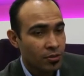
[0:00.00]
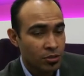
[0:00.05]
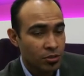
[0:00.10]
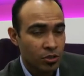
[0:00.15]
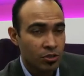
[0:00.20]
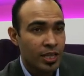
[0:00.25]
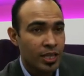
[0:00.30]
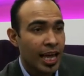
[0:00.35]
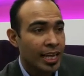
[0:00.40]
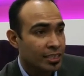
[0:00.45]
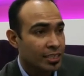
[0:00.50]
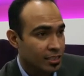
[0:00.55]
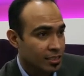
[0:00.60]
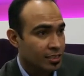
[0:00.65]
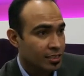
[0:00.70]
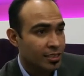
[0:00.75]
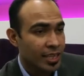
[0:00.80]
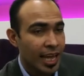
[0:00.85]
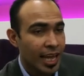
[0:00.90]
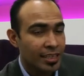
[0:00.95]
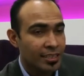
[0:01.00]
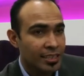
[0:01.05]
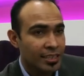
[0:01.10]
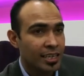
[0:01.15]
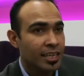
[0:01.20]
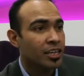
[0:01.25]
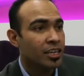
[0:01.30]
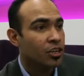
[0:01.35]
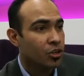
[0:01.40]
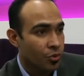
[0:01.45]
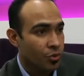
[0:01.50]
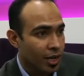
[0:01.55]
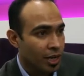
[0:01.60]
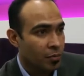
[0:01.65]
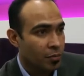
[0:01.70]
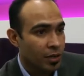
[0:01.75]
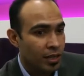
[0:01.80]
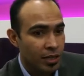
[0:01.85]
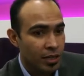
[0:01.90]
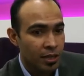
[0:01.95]
So that's an
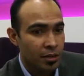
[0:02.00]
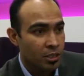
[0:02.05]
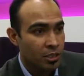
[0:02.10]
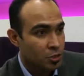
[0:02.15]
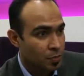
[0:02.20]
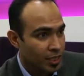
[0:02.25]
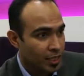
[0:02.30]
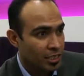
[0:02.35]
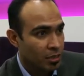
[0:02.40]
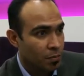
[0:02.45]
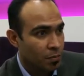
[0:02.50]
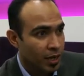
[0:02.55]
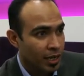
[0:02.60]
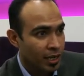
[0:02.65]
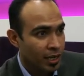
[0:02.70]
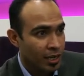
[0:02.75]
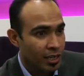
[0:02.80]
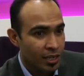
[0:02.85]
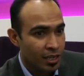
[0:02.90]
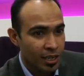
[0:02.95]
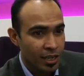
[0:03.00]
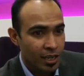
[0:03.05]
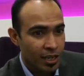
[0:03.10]
incredible special bundle.